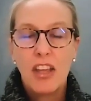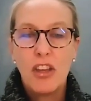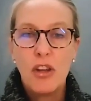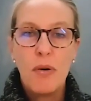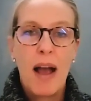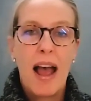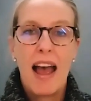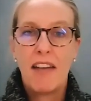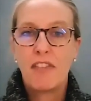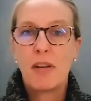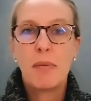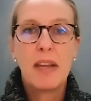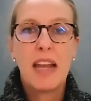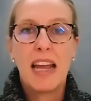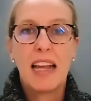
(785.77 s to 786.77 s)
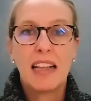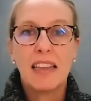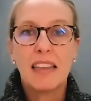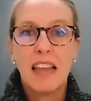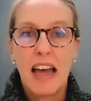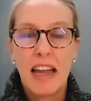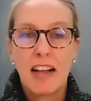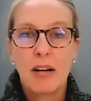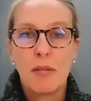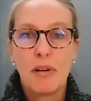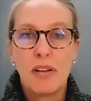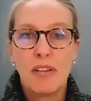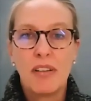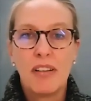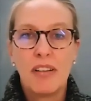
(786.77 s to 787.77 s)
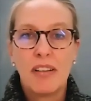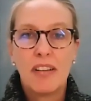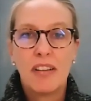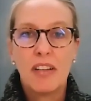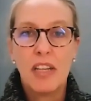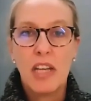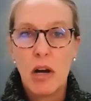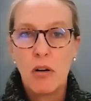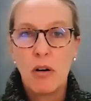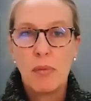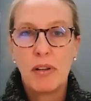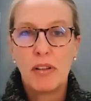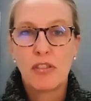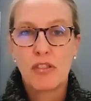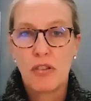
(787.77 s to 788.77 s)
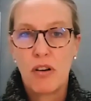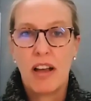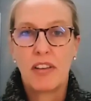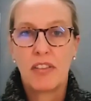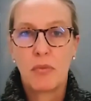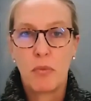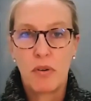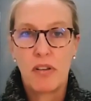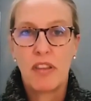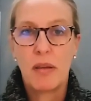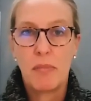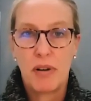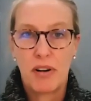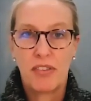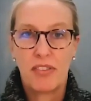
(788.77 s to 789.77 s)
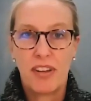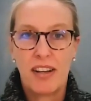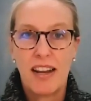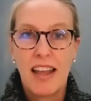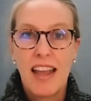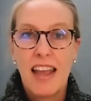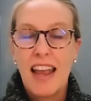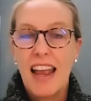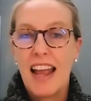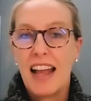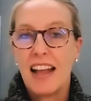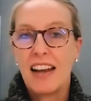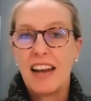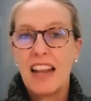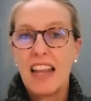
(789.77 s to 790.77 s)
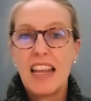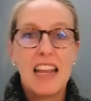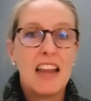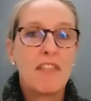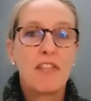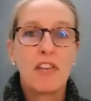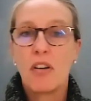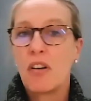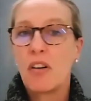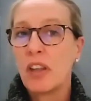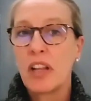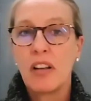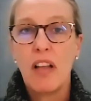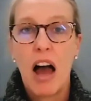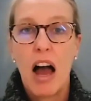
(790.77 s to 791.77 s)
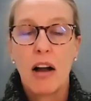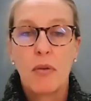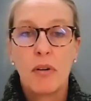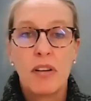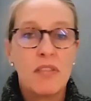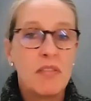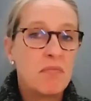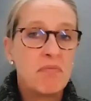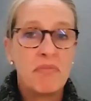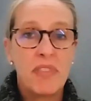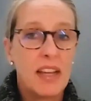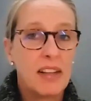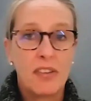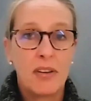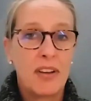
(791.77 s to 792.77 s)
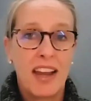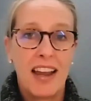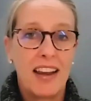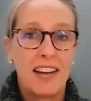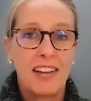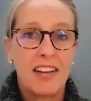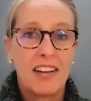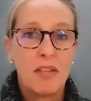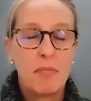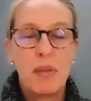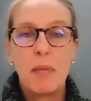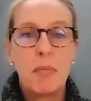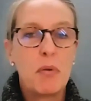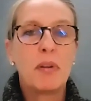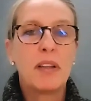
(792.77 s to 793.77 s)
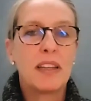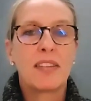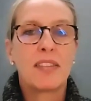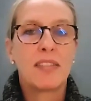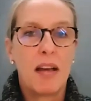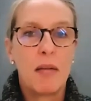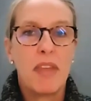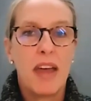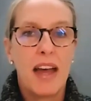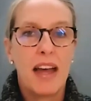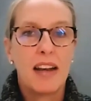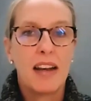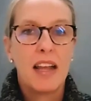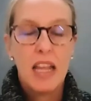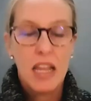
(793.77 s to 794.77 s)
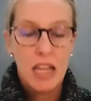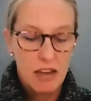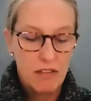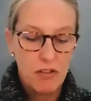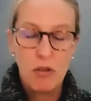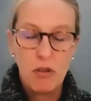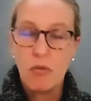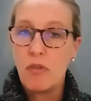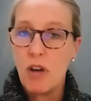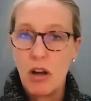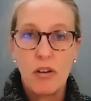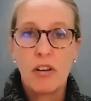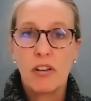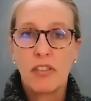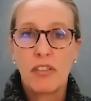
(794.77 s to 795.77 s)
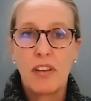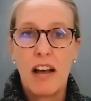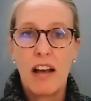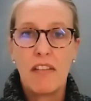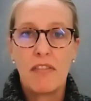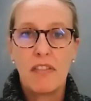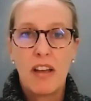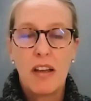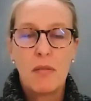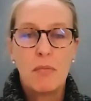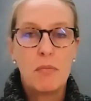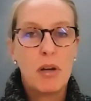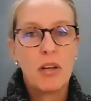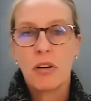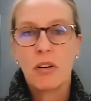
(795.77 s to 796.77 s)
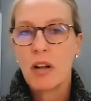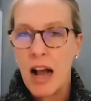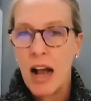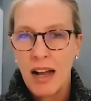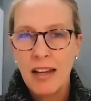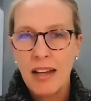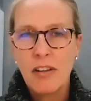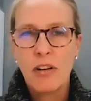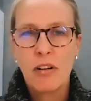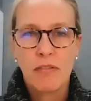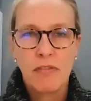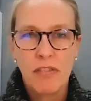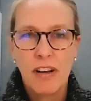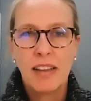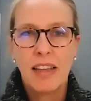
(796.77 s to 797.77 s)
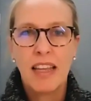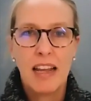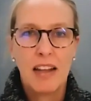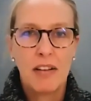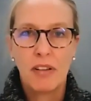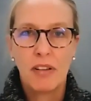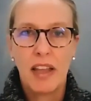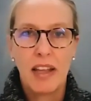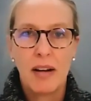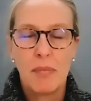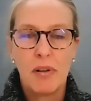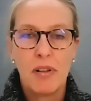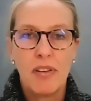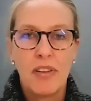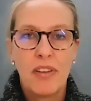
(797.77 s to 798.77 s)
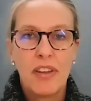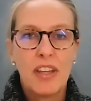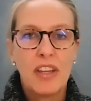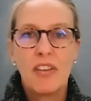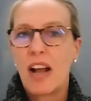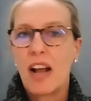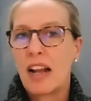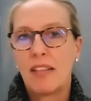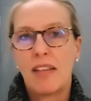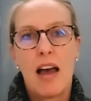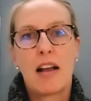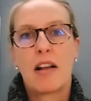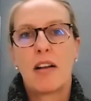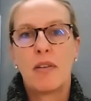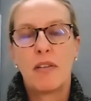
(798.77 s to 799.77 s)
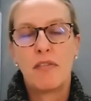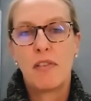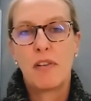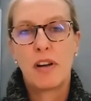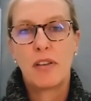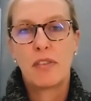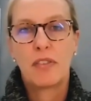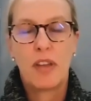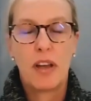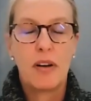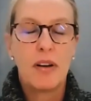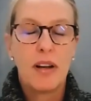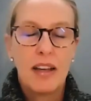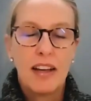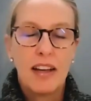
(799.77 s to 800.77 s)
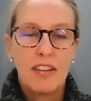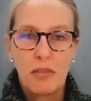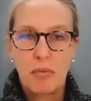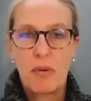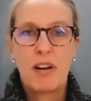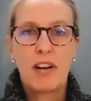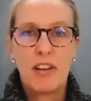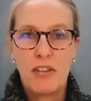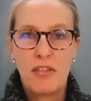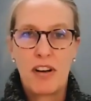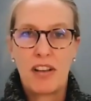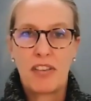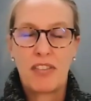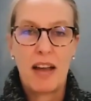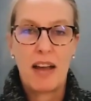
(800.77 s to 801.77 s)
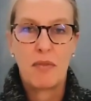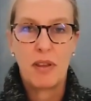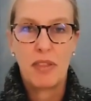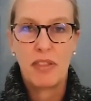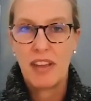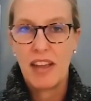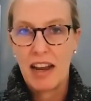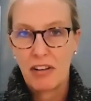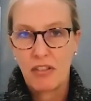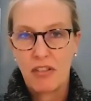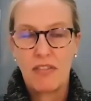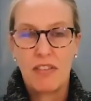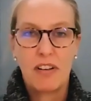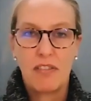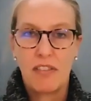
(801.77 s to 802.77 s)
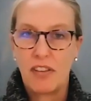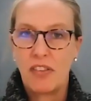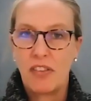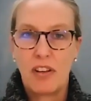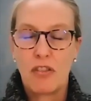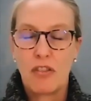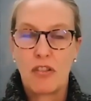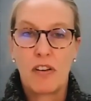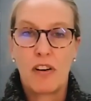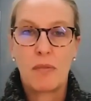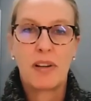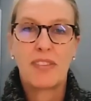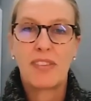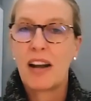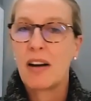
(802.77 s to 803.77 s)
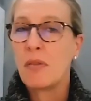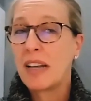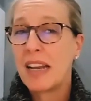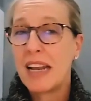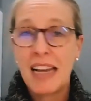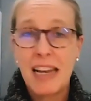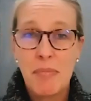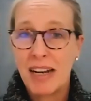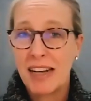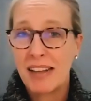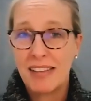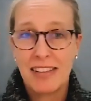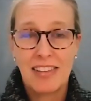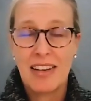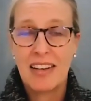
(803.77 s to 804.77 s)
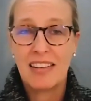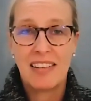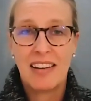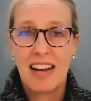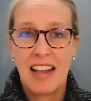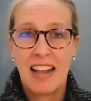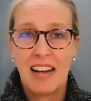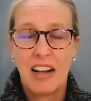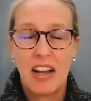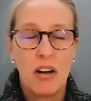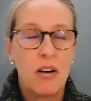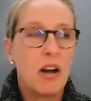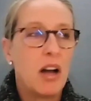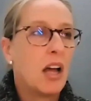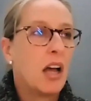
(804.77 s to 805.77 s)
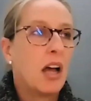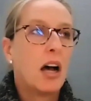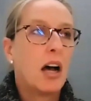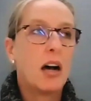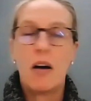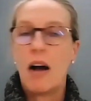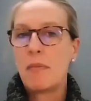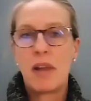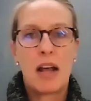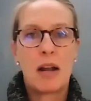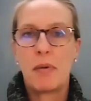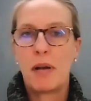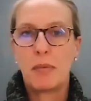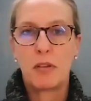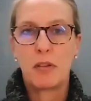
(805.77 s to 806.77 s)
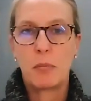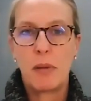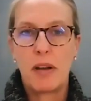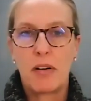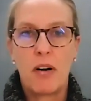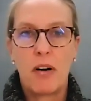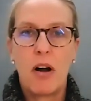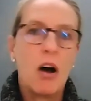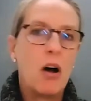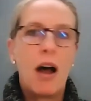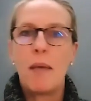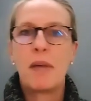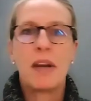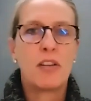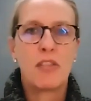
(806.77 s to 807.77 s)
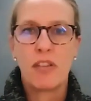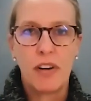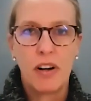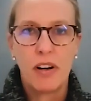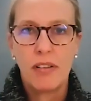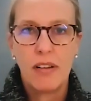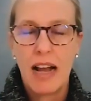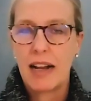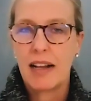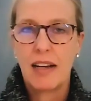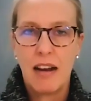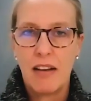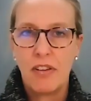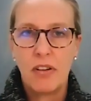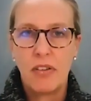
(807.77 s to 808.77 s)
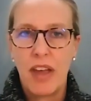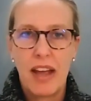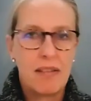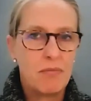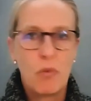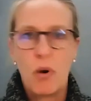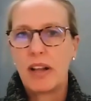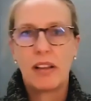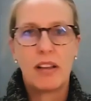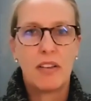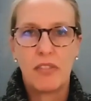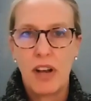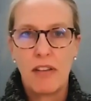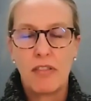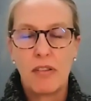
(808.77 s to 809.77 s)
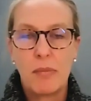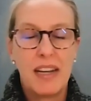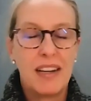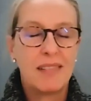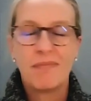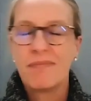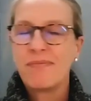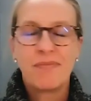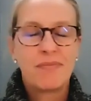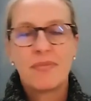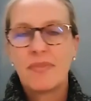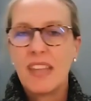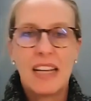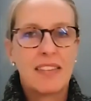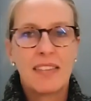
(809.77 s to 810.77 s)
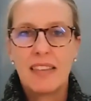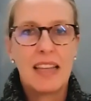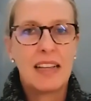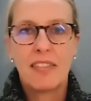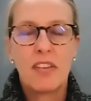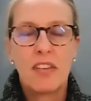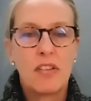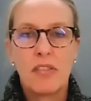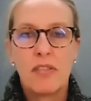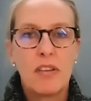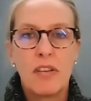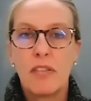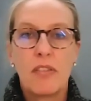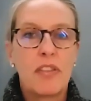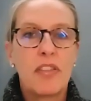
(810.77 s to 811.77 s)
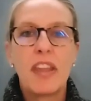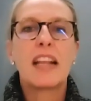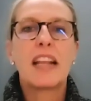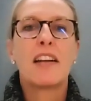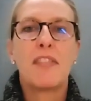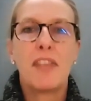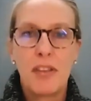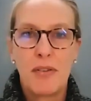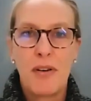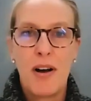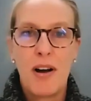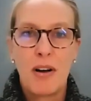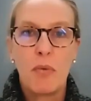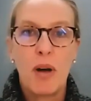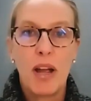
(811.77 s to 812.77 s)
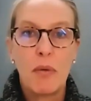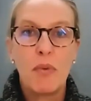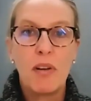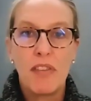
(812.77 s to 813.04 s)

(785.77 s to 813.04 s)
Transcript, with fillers: You have to be a likable, knowable, trustworthy person. And if you're a little awkward, that's okay. People will accept that. If you know your stuff, but you're kind, you're friendly and relatable, you got a lot going for you. So just want to address that with the extrovert versus introvert, because I don't want anybody listening today to go, oh, I'm not a public speaker, or oh, I'm an introvert. I could never do that. White Glove's not for me. That's you're thinking of it the wrong way.